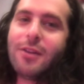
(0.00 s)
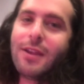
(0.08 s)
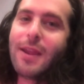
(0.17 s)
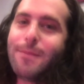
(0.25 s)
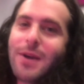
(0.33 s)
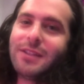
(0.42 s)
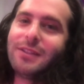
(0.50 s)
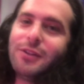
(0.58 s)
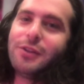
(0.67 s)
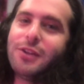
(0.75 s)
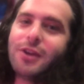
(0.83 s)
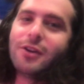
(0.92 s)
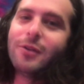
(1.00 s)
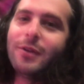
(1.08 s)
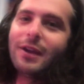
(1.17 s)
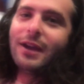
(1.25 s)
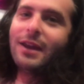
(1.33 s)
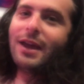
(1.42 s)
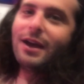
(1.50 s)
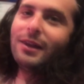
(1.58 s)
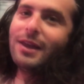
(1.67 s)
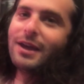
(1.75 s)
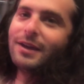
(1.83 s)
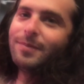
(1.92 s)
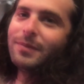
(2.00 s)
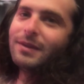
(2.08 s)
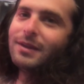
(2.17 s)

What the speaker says: in my studio in LA,